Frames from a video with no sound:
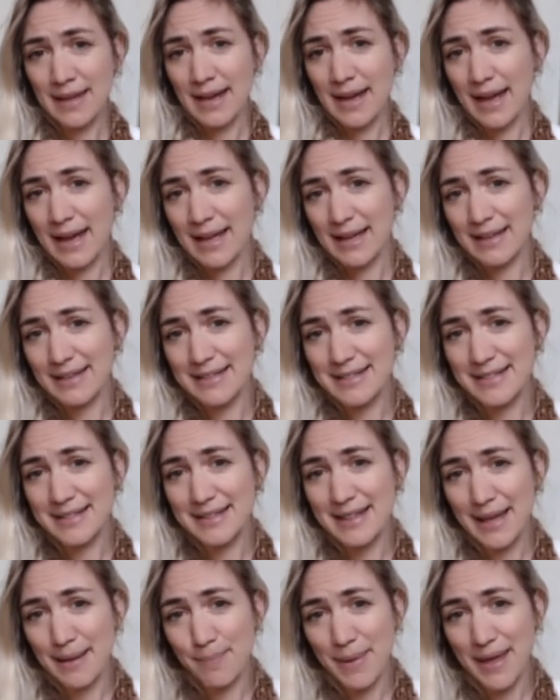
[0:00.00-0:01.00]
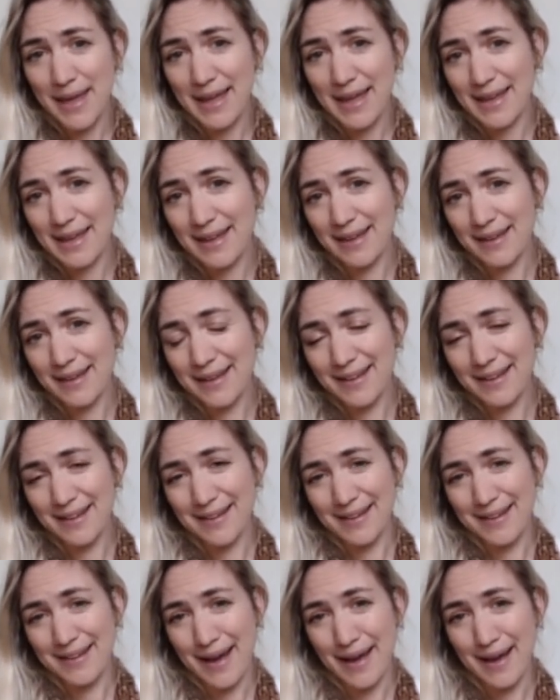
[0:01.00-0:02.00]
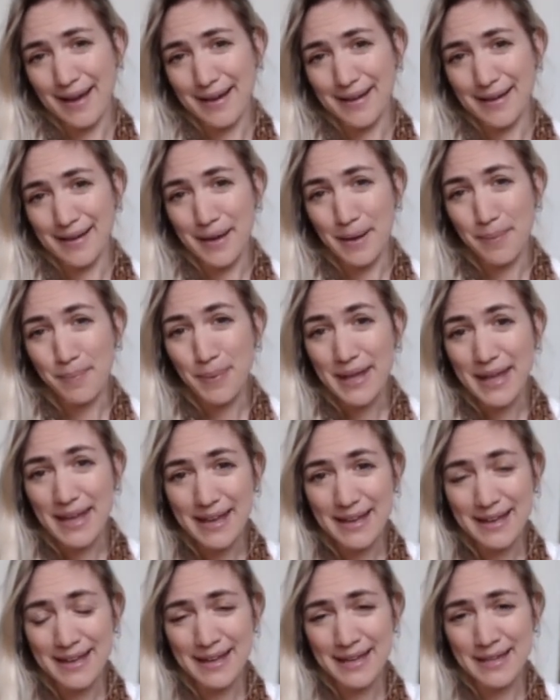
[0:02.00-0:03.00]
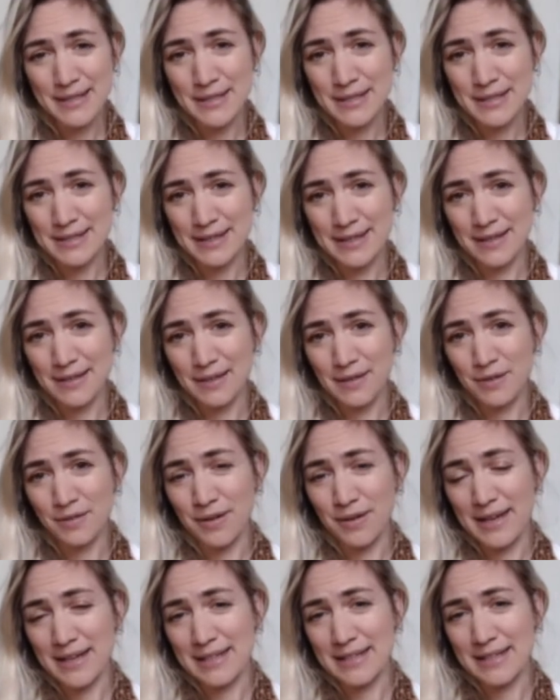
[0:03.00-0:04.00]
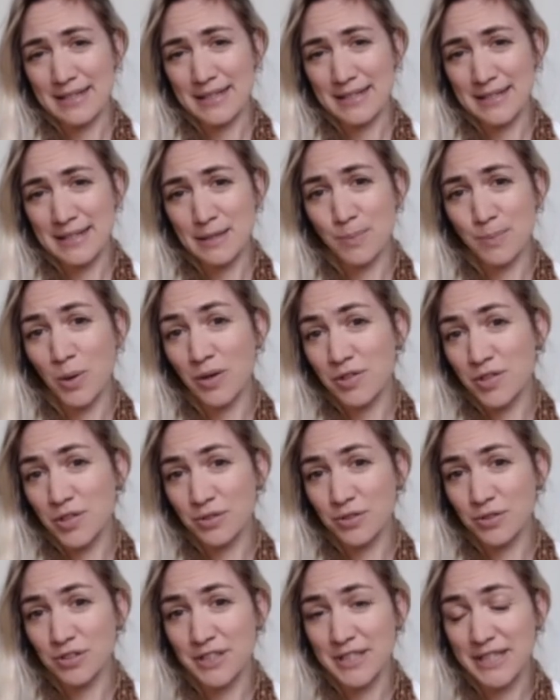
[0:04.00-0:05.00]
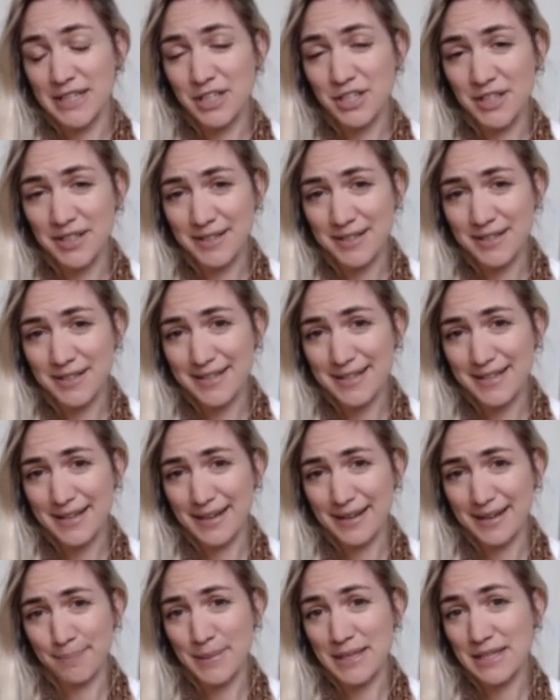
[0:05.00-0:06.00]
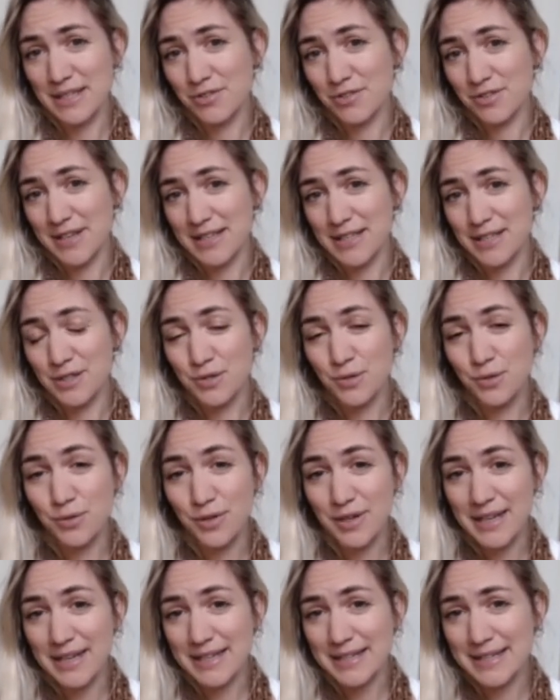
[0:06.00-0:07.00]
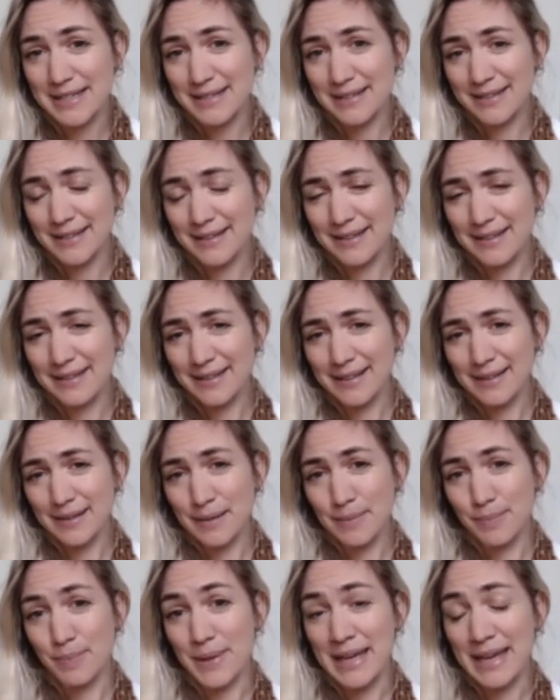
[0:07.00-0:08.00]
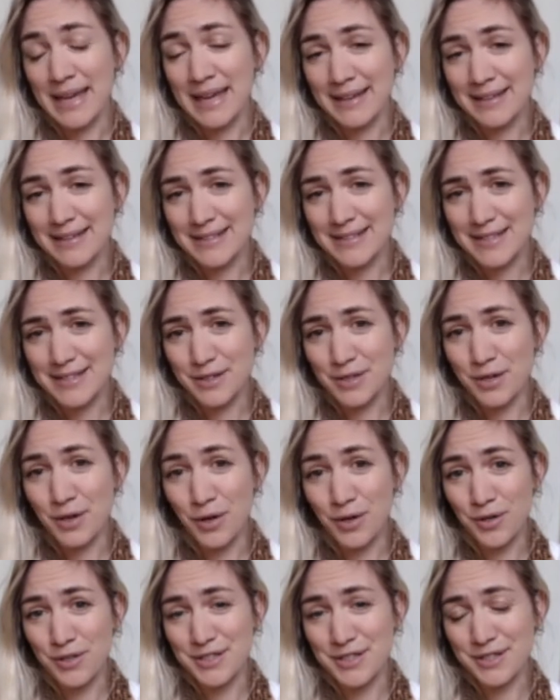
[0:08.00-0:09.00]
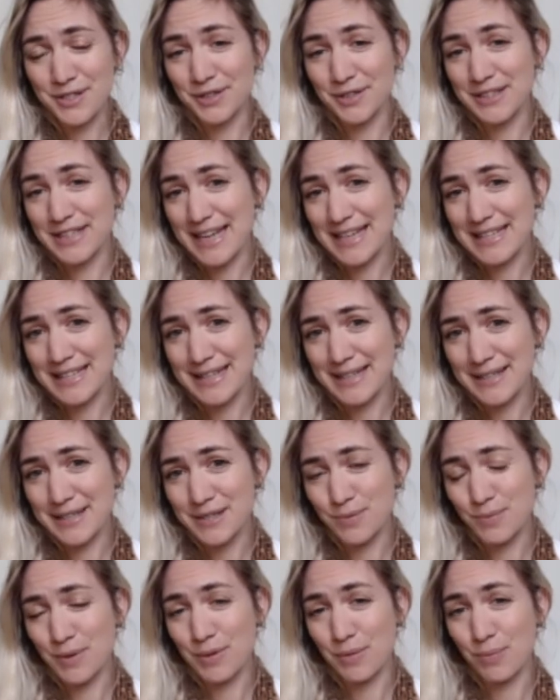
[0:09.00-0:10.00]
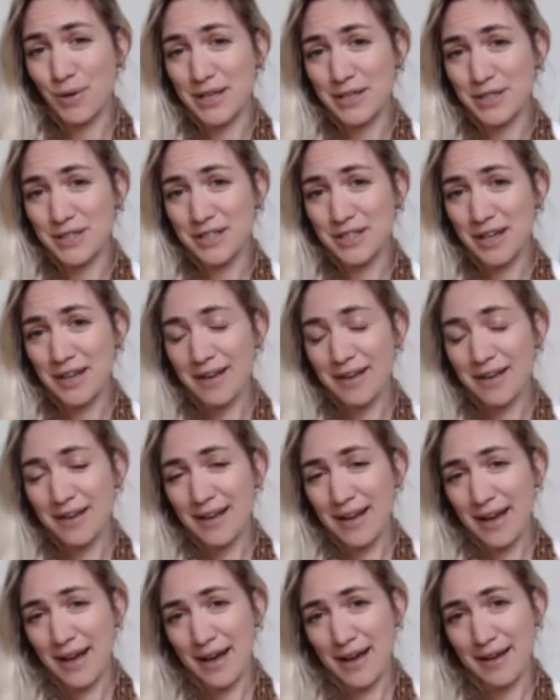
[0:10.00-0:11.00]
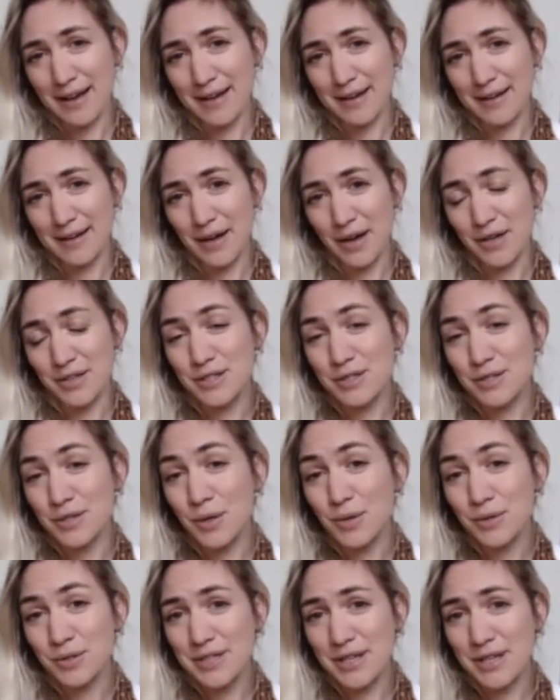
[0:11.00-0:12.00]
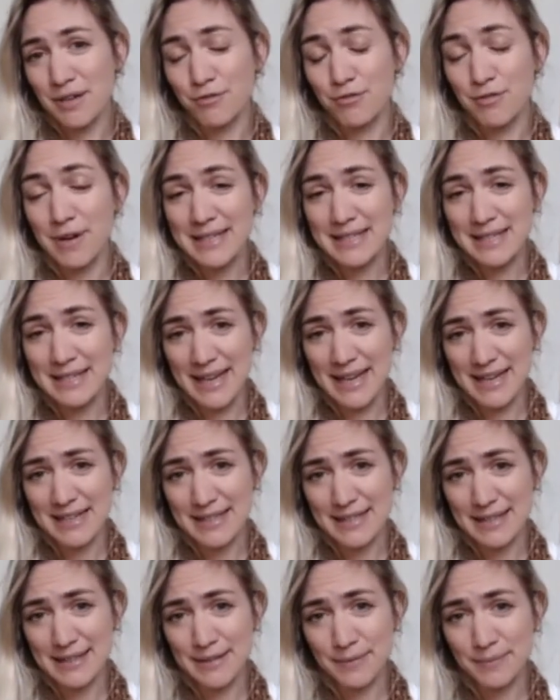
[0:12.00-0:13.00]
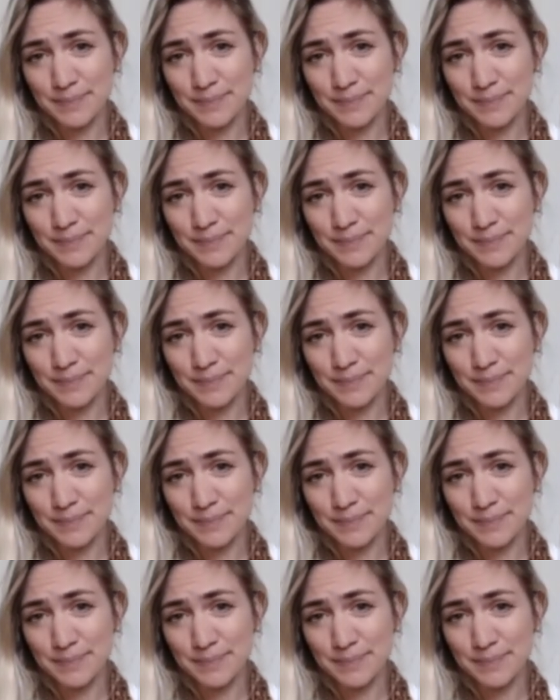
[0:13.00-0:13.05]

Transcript: And they may appear as the great spiritual traditions, mystery stories, beings, gods, goddesses with which our souls have resonated,